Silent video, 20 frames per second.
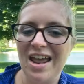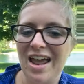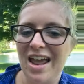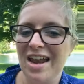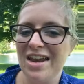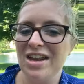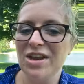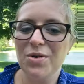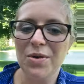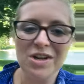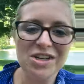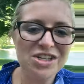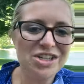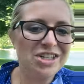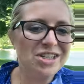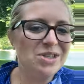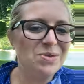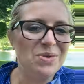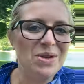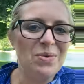any
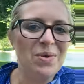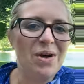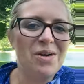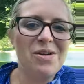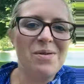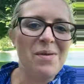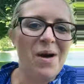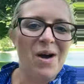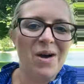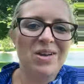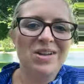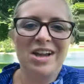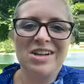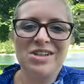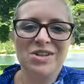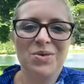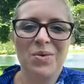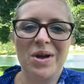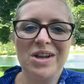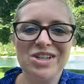questions, we welcome all
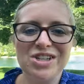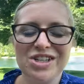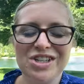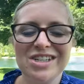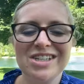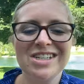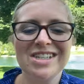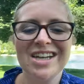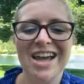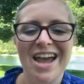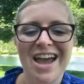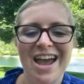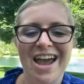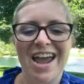kinds of questions.